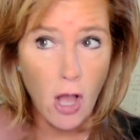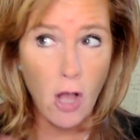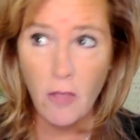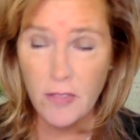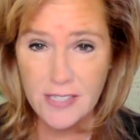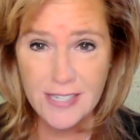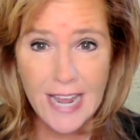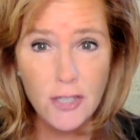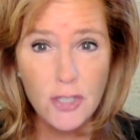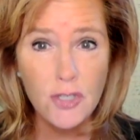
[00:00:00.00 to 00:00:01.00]
all the
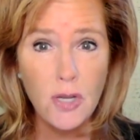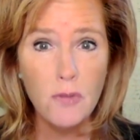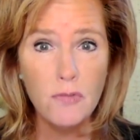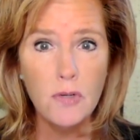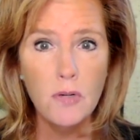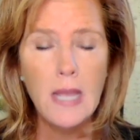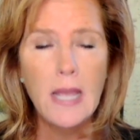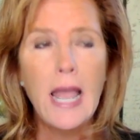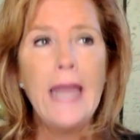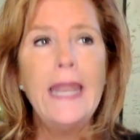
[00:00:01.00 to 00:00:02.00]
stages you go through
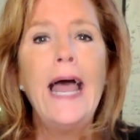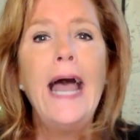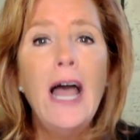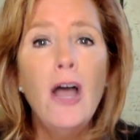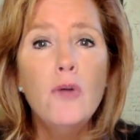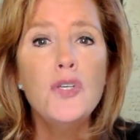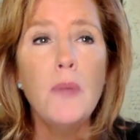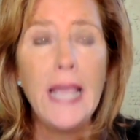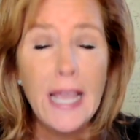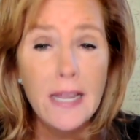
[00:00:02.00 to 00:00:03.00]
and how to
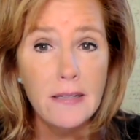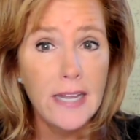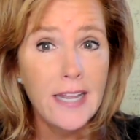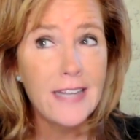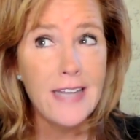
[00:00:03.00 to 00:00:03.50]
handle it,